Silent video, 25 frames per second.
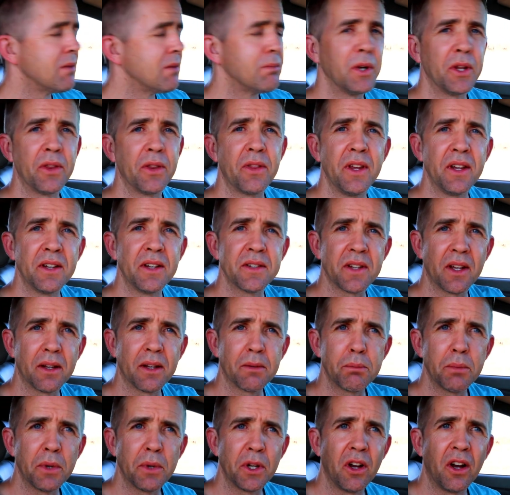But things
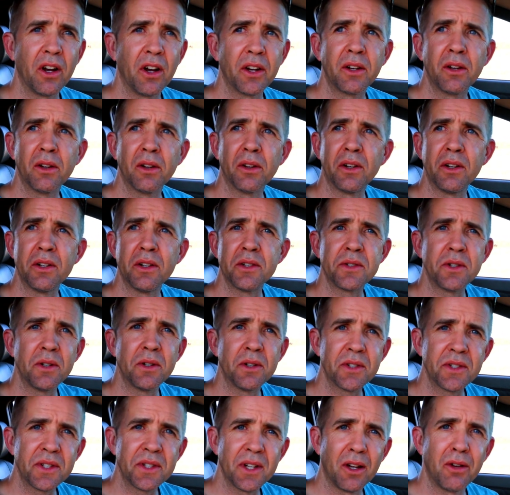like binoculars,
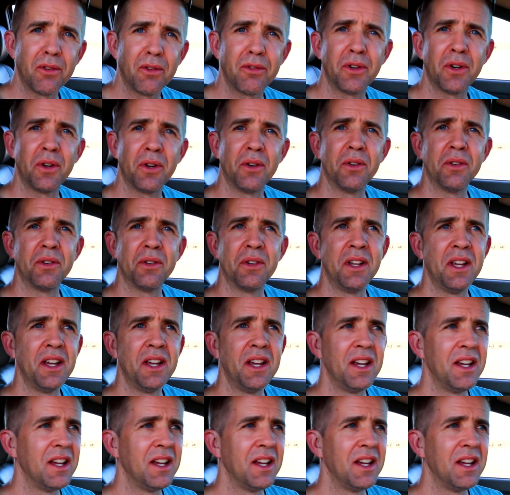your cell phone,